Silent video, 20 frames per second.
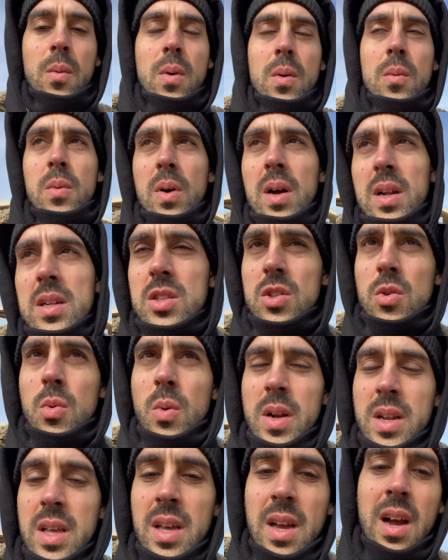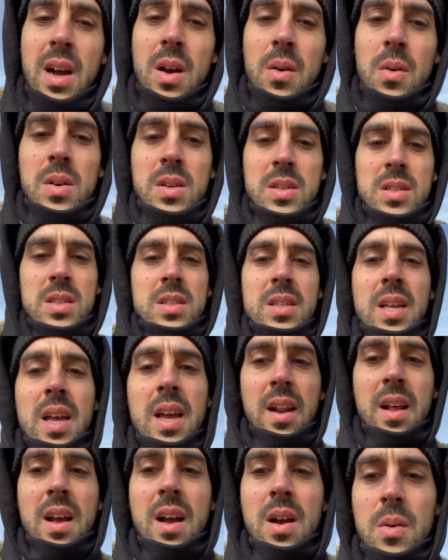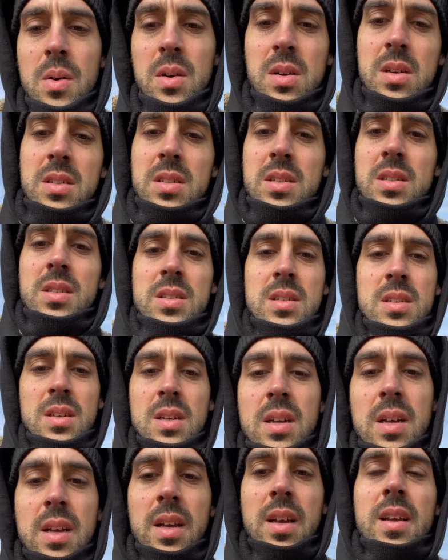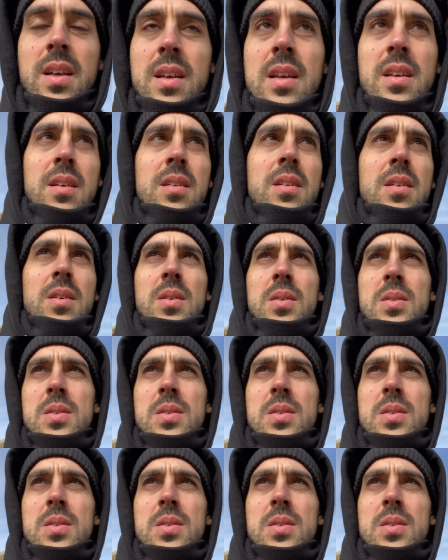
what, twenty hours, ten hours, you know?